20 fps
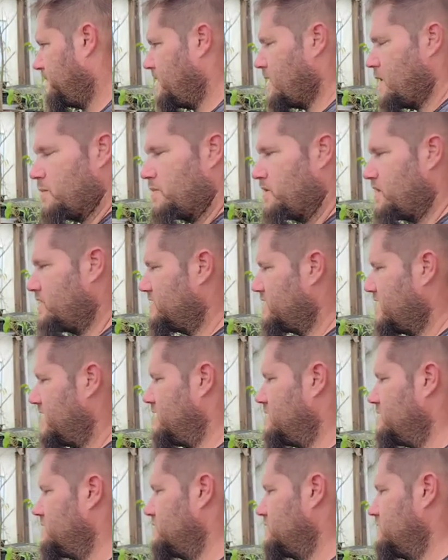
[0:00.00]
Nope, cut that out.
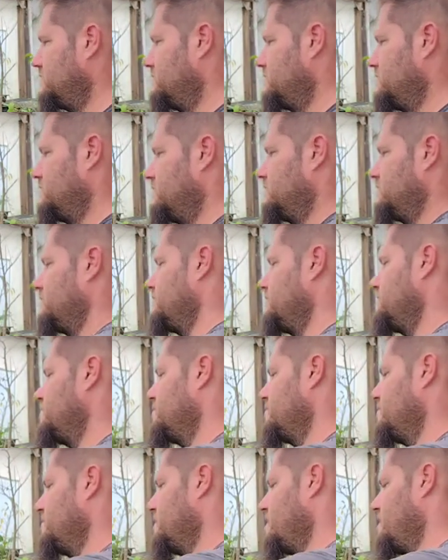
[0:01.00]

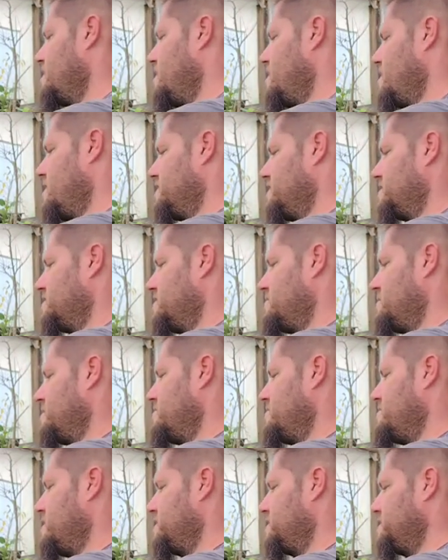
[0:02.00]
Alright, so I'm going
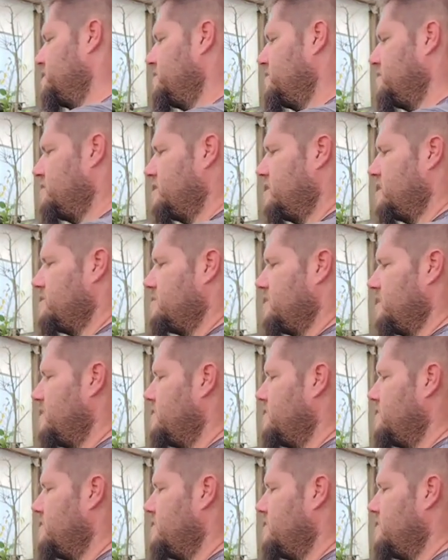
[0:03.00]
to make sure and keep it